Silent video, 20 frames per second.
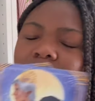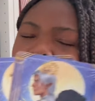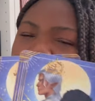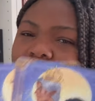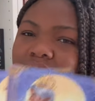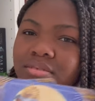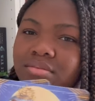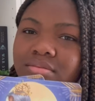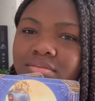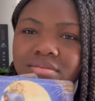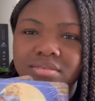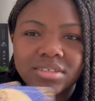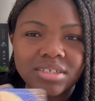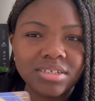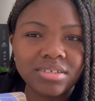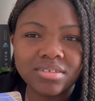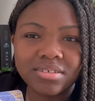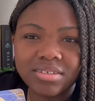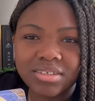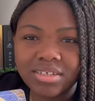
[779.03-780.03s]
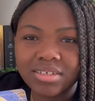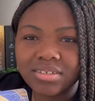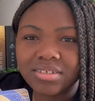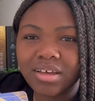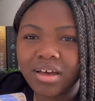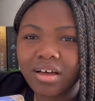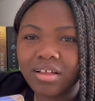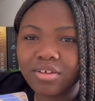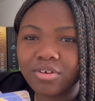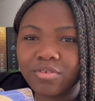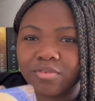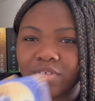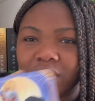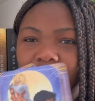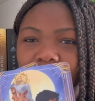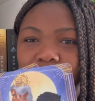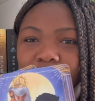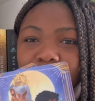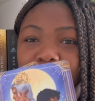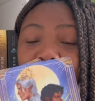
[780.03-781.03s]
mean, this, these Hollow
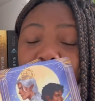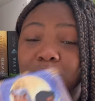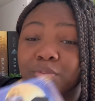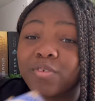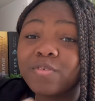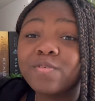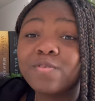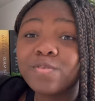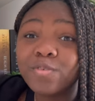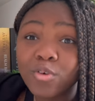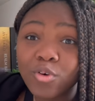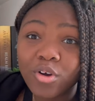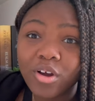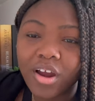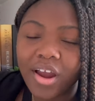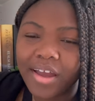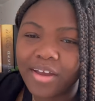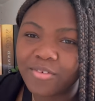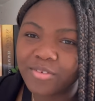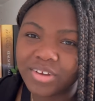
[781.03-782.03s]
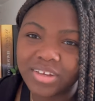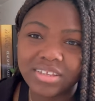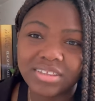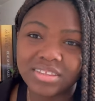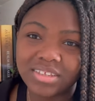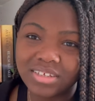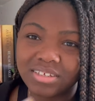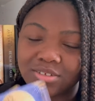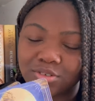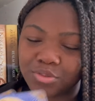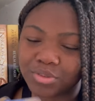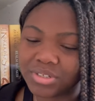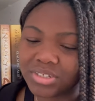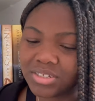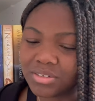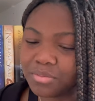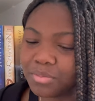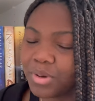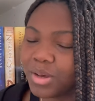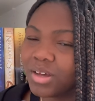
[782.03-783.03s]
Vows before I read these
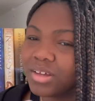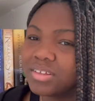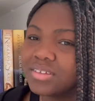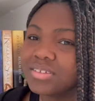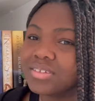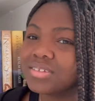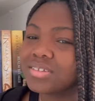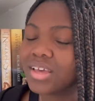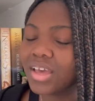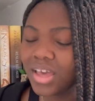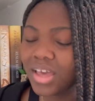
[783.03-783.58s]
Twisted Bonds.